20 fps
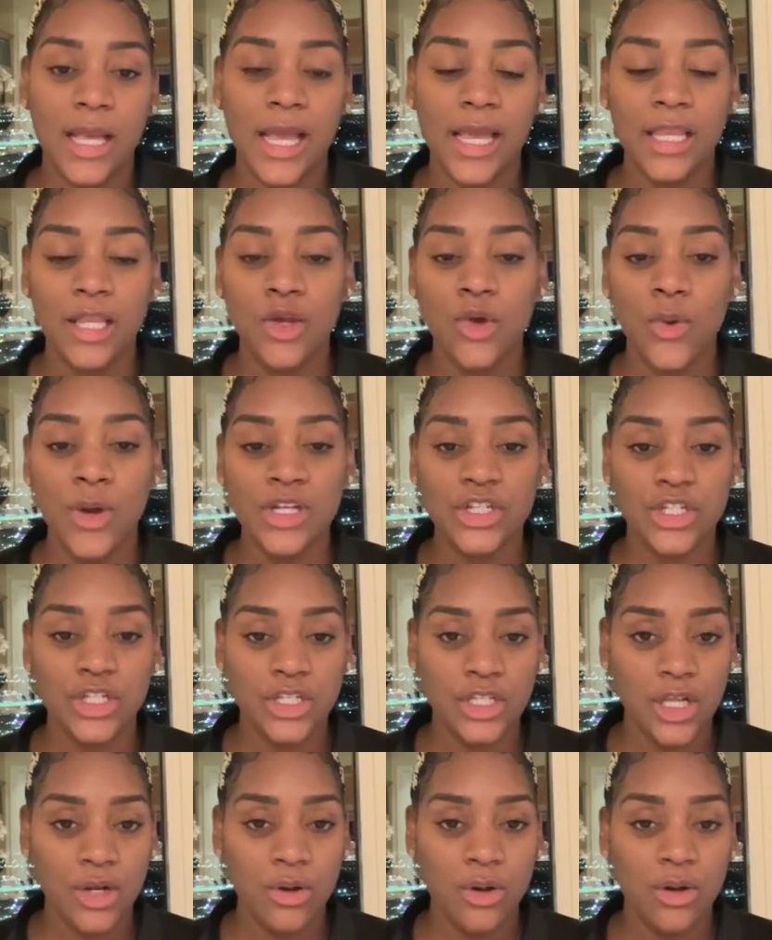Any
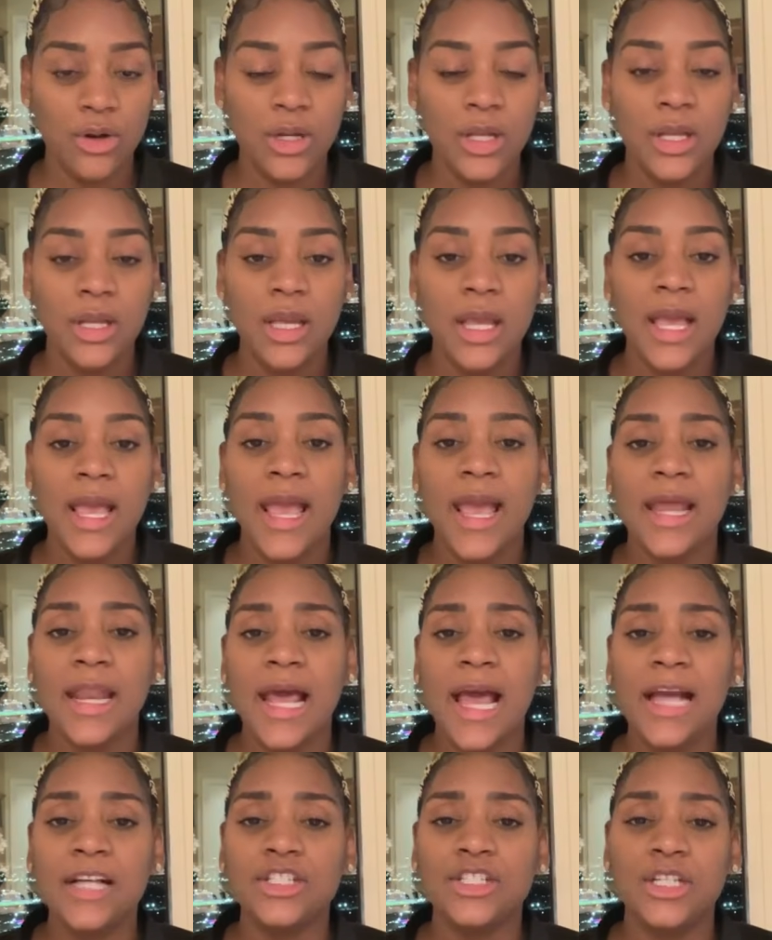questions at all? And
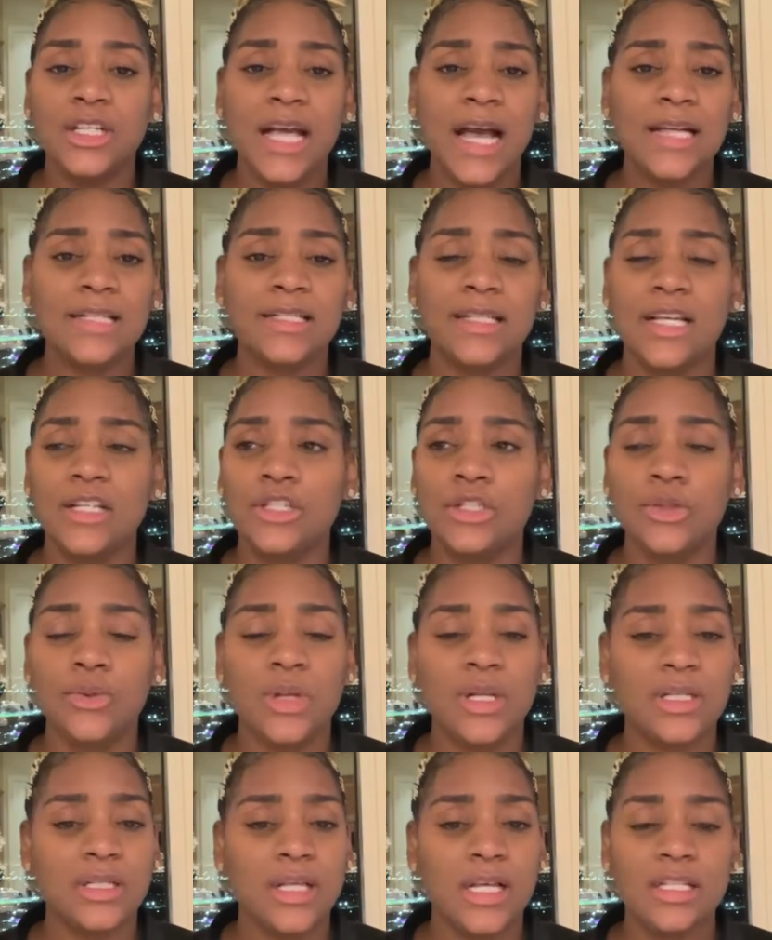actually, guys, let's do
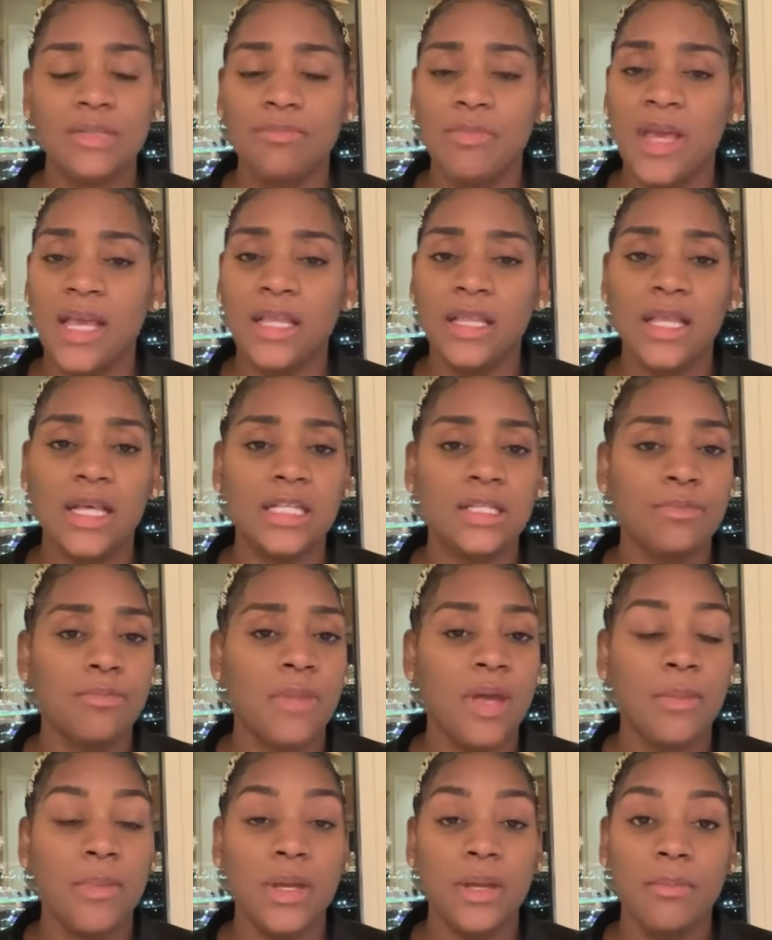this. Let's make this,
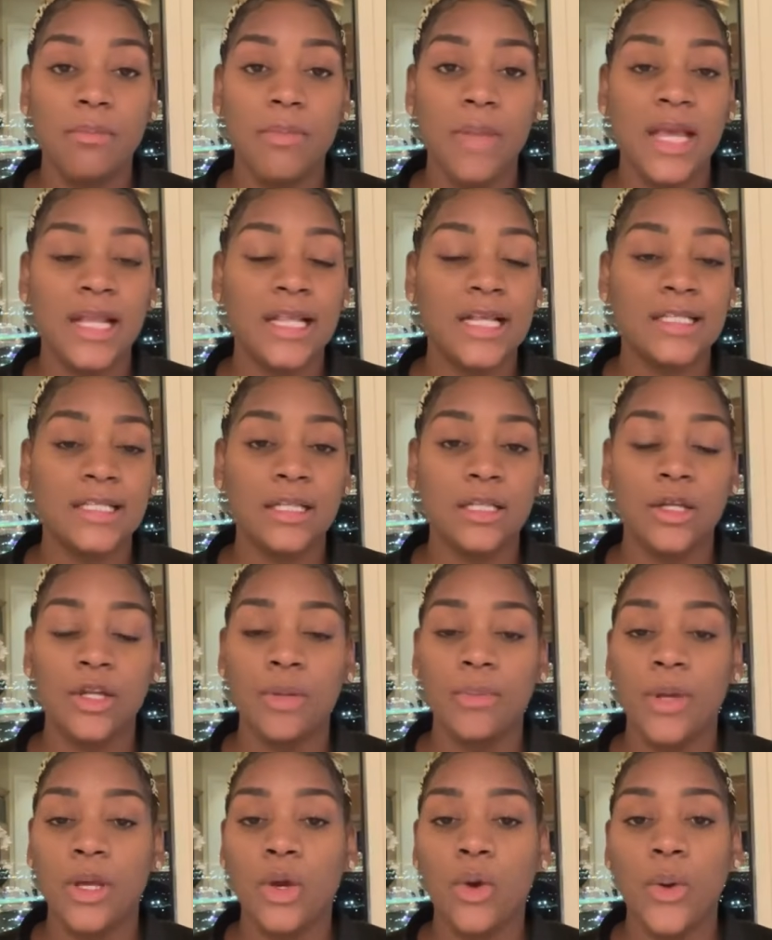maybe make this a
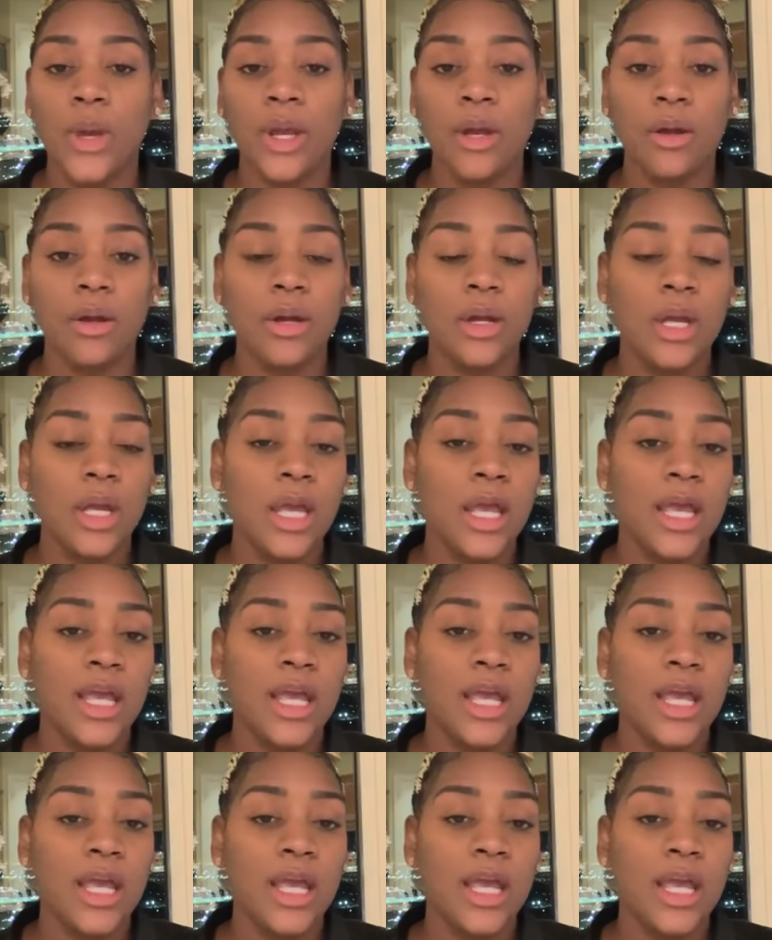little bit quicker.